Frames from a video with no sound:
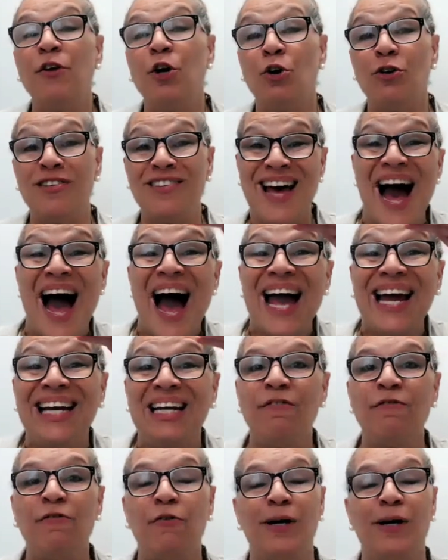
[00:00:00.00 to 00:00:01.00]
your
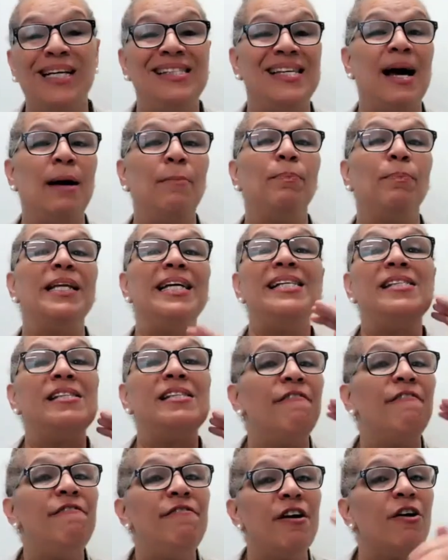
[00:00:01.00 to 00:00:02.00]
title, for example, is
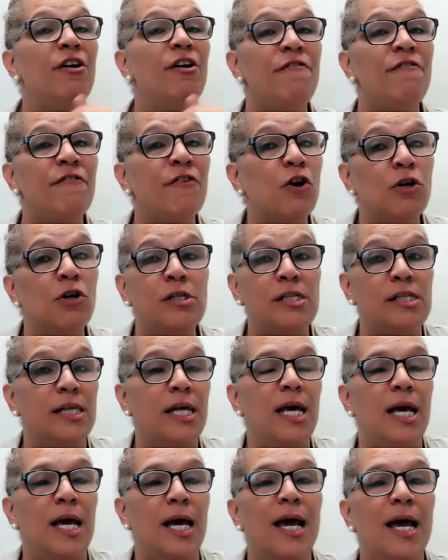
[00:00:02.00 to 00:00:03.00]
the very first
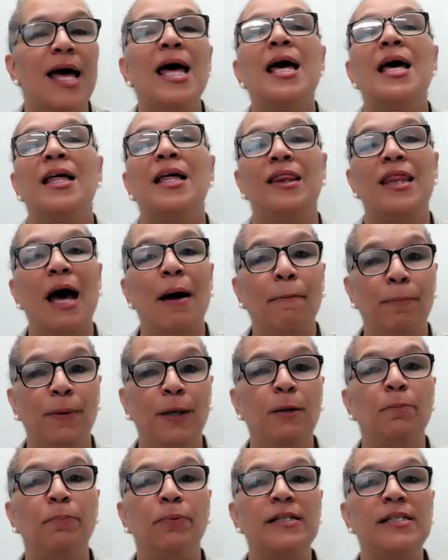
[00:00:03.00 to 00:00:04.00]
thing that
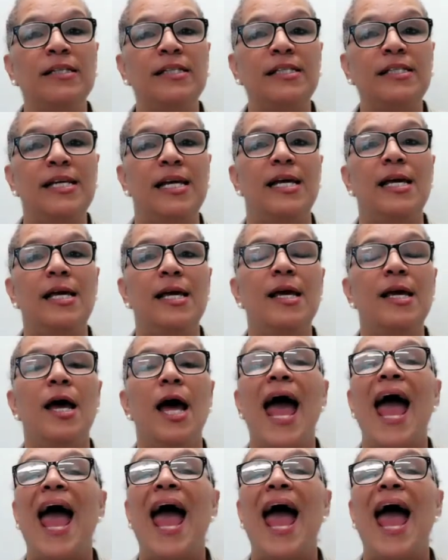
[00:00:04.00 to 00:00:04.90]
people see.